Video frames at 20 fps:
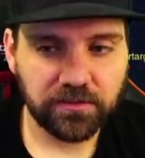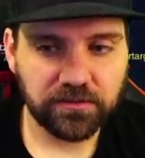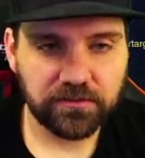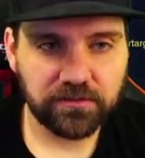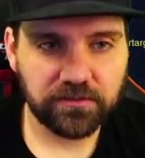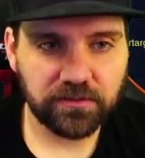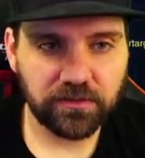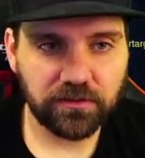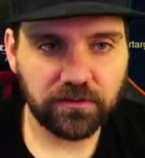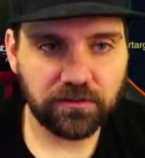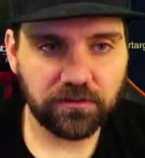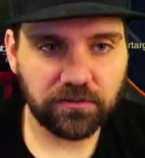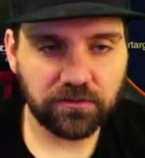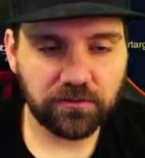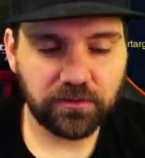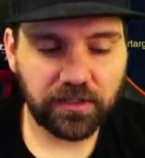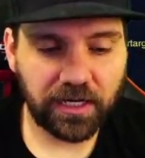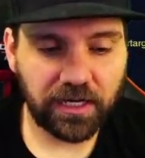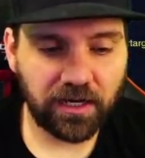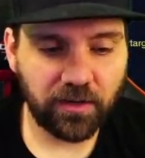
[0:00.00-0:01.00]

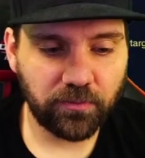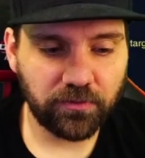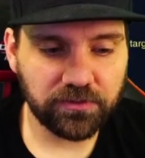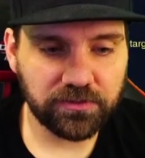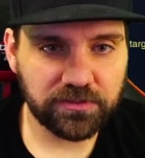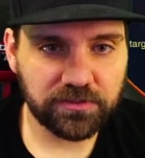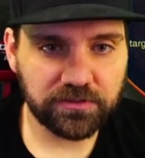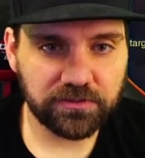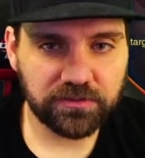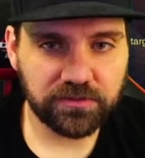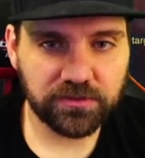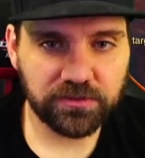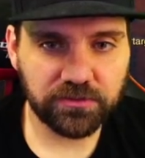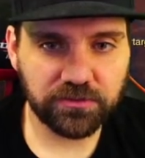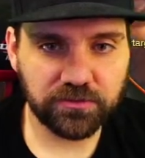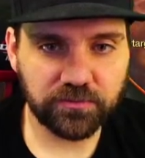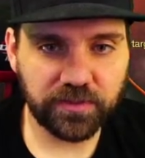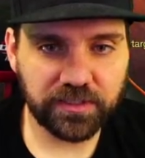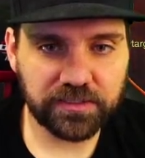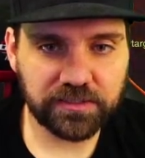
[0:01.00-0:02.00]
So I almost
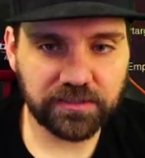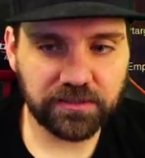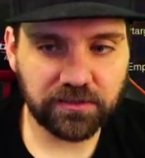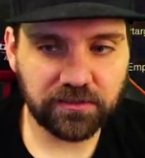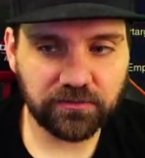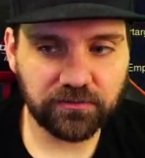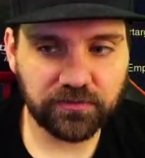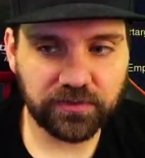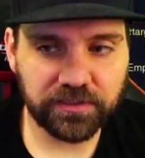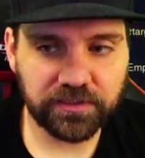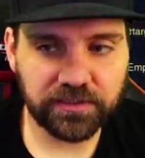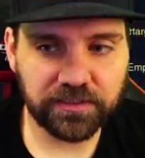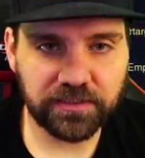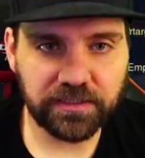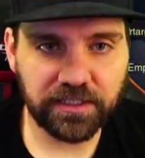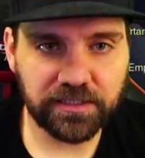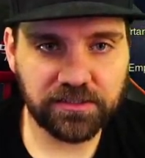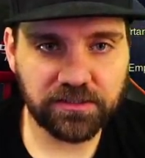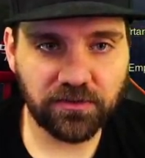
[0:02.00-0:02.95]
screwed myself and did that.